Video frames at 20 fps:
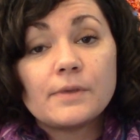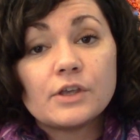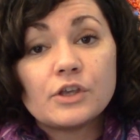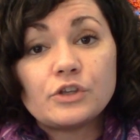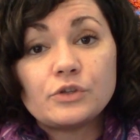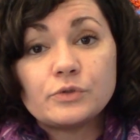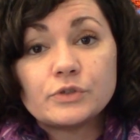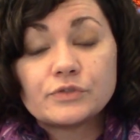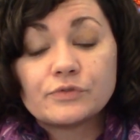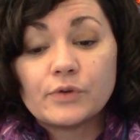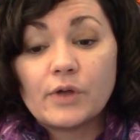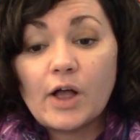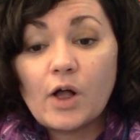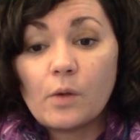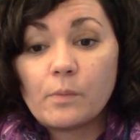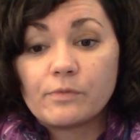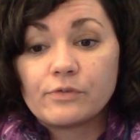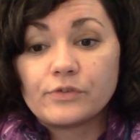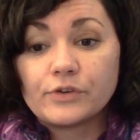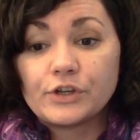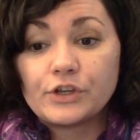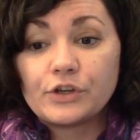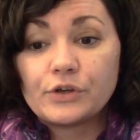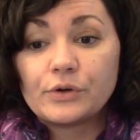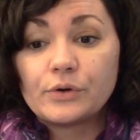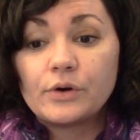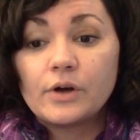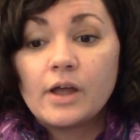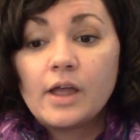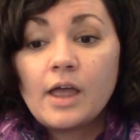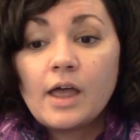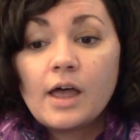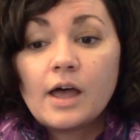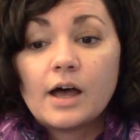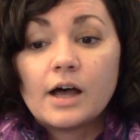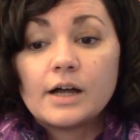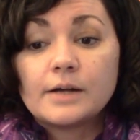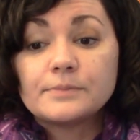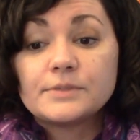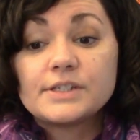a useful help for you
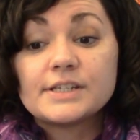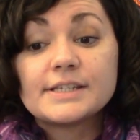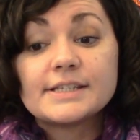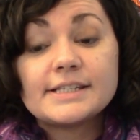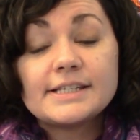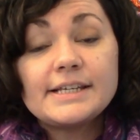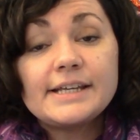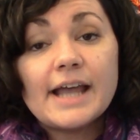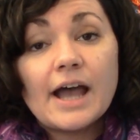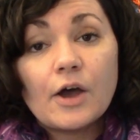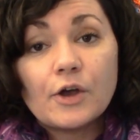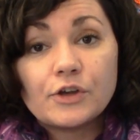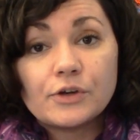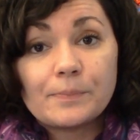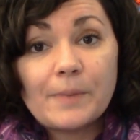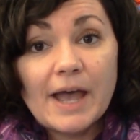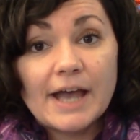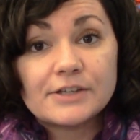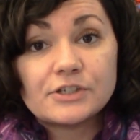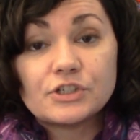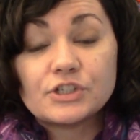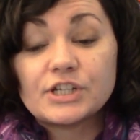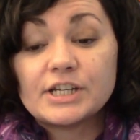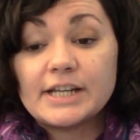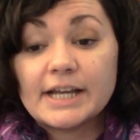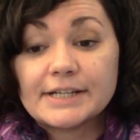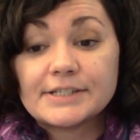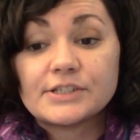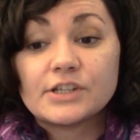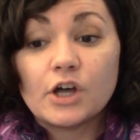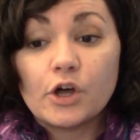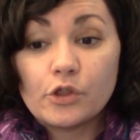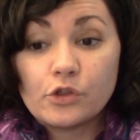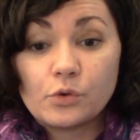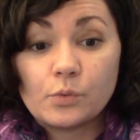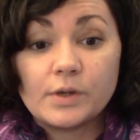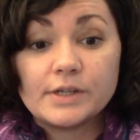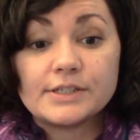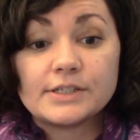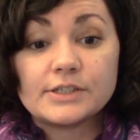to see how your passage connects to other
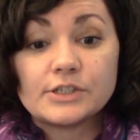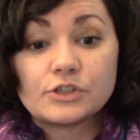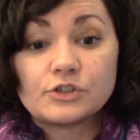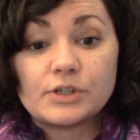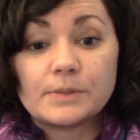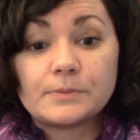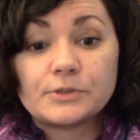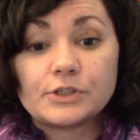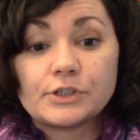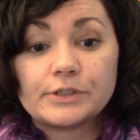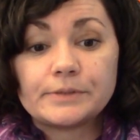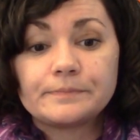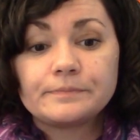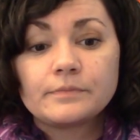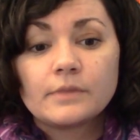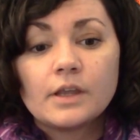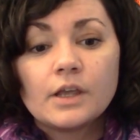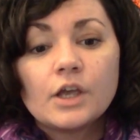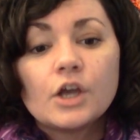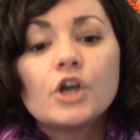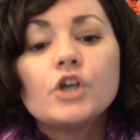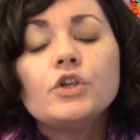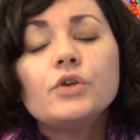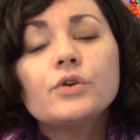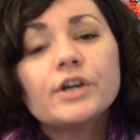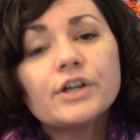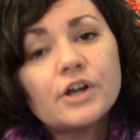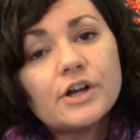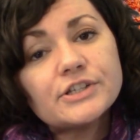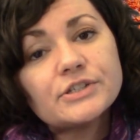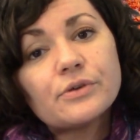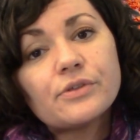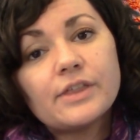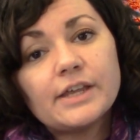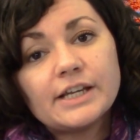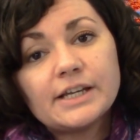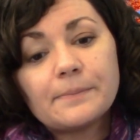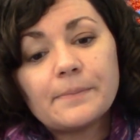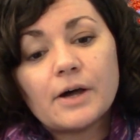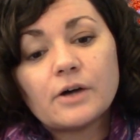ones in Scripture. You can also think
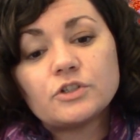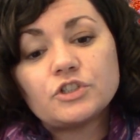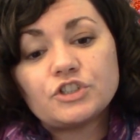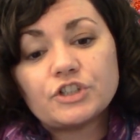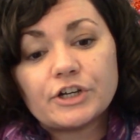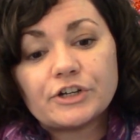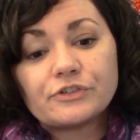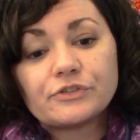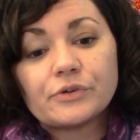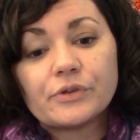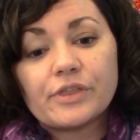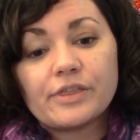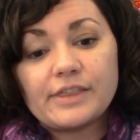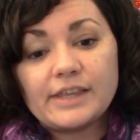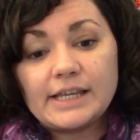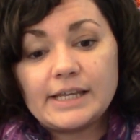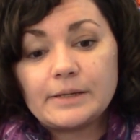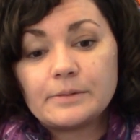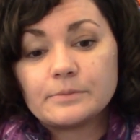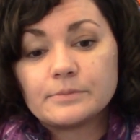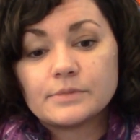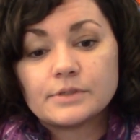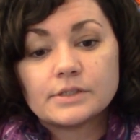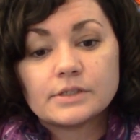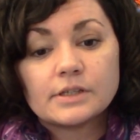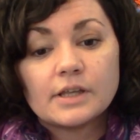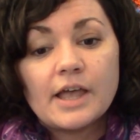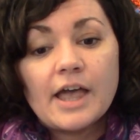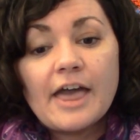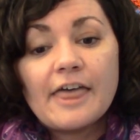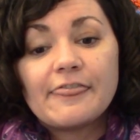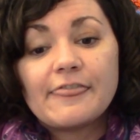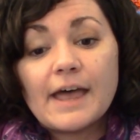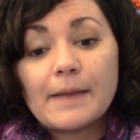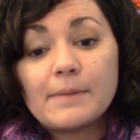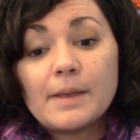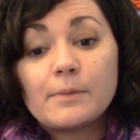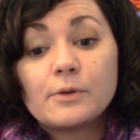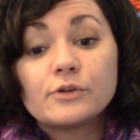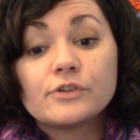about general themes that
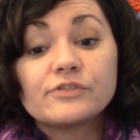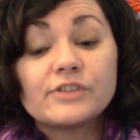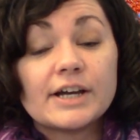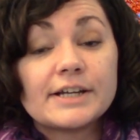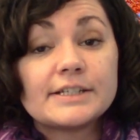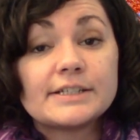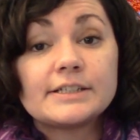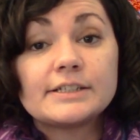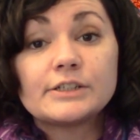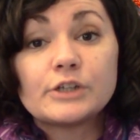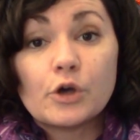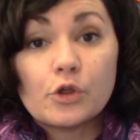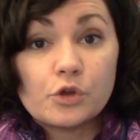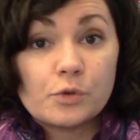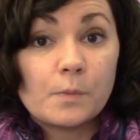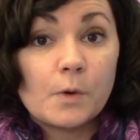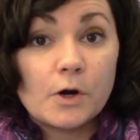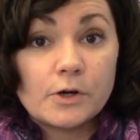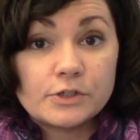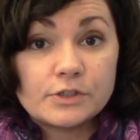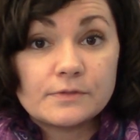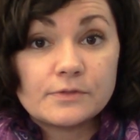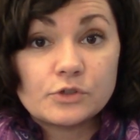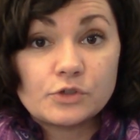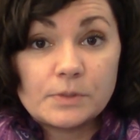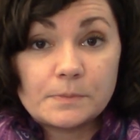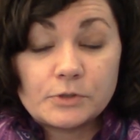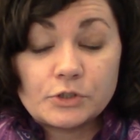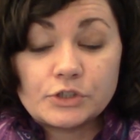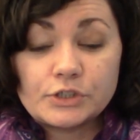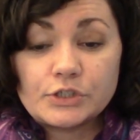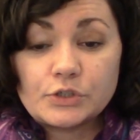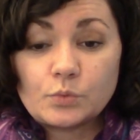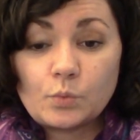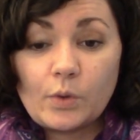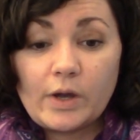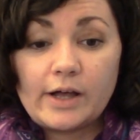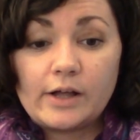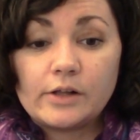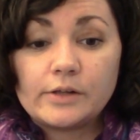may be reflected in other parts of Scripture as
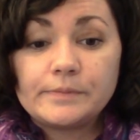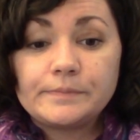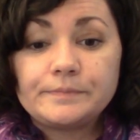well.